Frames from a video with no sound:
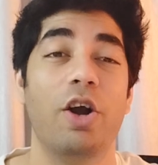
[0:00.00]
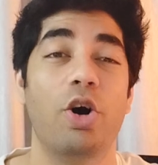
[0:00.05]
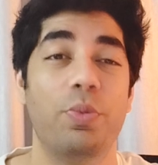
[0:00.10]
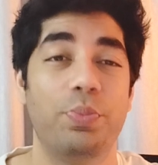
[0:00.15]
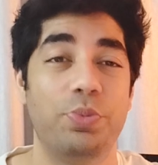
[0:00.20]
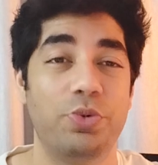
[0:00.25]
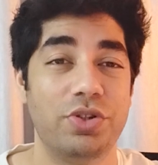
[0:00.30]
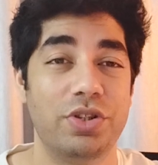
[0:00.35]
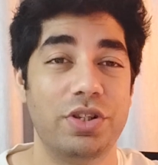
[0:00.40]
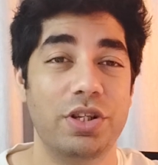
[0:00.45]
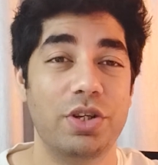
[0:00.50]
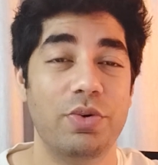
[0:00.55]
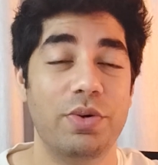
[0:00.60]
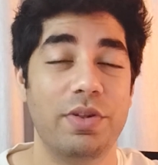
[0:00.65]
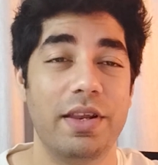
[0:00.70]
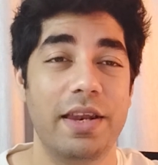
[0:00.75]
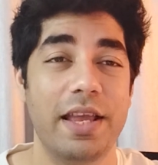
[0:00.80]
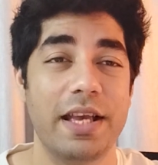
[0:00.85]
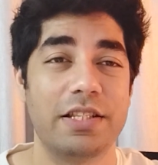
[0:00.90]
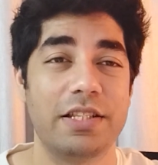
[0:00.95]
I hope to see you
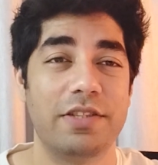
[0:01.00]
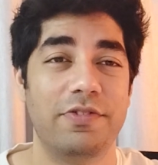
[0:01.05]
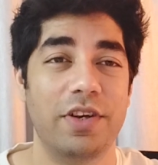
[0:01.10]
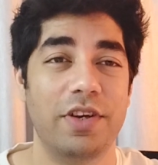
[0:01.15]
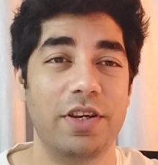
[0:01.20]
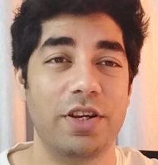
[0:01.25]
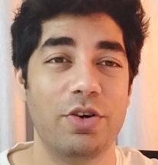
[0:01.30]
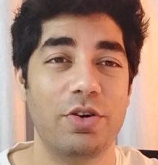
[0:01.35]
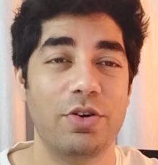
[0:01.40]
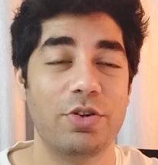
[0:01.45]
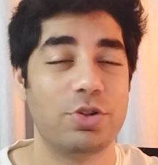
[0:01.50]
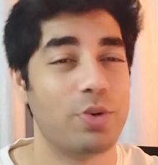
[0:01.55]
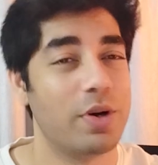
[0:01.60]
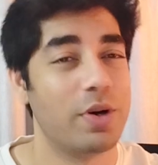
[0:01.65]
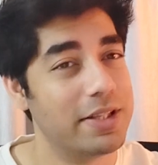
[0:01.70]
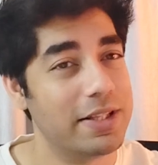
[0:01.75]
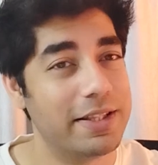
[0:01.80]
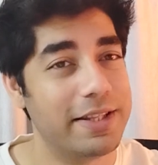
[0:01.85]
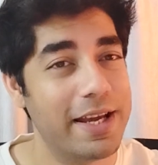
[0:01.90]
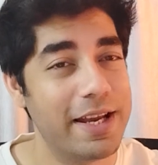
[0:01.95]
in the next video. So
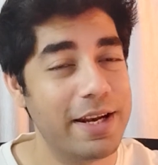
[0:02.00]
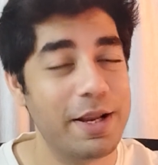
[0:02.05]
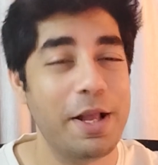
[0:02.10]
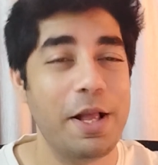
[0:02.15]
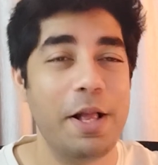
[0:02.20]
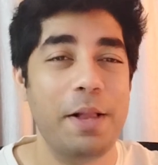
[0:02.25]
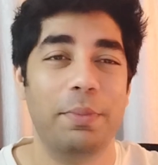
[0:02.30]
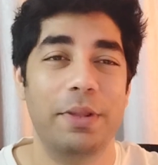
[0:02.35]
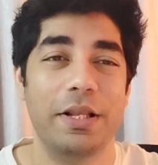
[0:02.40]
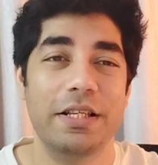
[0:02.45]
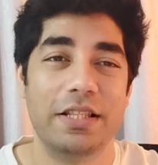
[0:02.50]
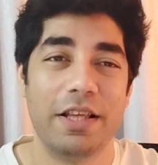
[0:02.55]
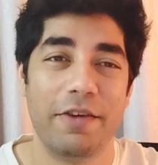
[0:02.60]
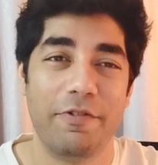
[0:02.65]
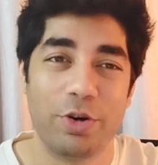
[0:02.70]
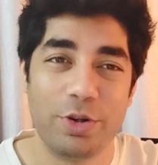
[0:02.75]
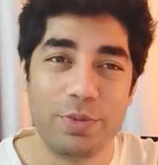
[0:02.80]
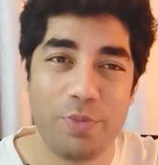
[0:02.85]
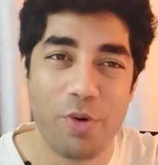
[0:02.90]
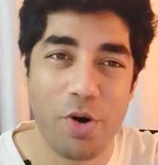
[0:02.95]
until then, please
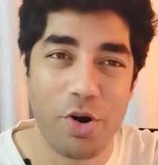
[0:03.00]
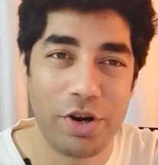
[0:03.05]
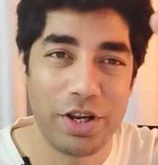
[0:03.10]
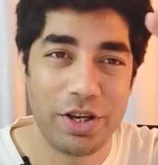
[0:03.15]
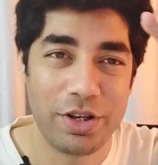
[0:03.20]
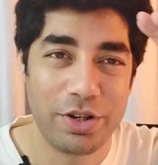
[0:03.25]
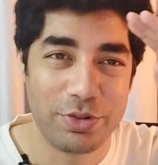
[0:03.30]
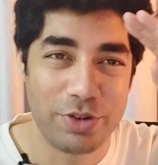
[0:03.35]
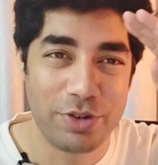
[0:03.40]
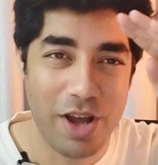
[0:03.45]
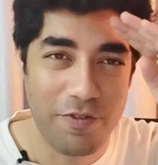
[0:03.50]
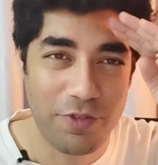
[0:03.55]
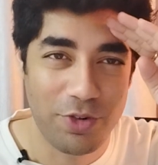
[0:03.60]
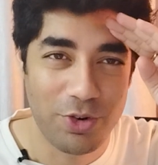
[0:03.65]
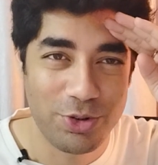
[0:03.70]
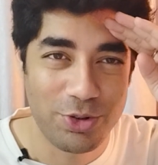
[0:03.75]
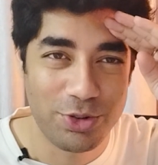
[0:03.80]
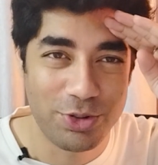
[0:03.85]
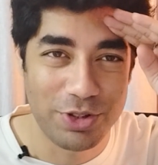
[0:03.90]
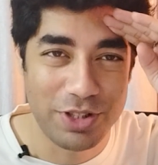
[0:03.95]
have a good morning, good
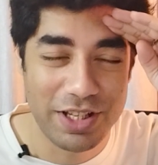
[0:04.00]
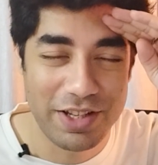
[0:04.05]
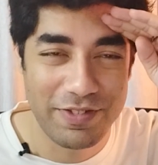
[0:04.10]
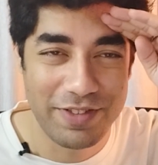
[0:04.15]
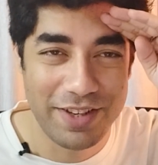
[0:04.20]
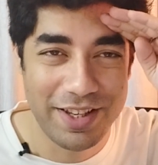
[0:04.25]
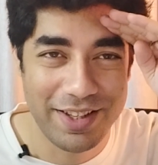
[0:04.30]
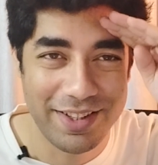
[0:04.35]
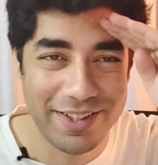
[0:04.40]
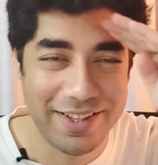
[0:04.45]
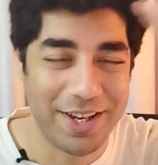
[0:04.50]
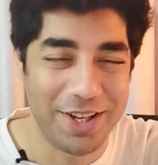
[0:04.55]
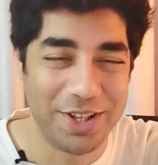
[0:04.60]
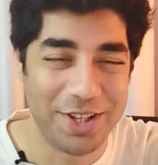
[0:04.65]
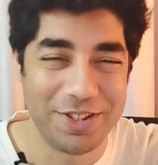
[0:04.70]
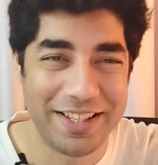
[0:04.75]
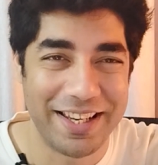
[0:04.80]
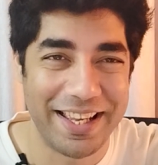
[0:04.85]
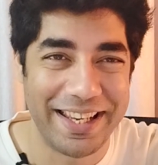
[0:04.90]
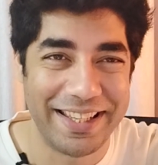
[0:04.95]
afternoon, good evening, and a
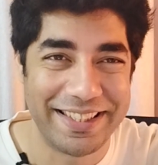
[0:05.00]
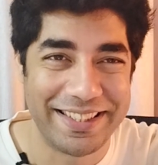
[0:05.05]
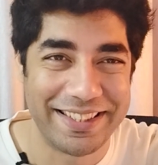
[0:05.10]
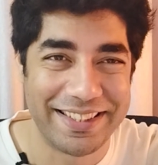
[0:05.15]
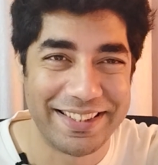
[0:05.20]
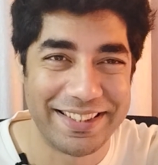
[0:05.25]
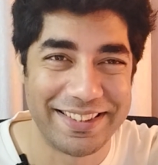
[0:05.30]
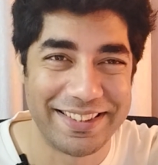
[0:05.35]
good night.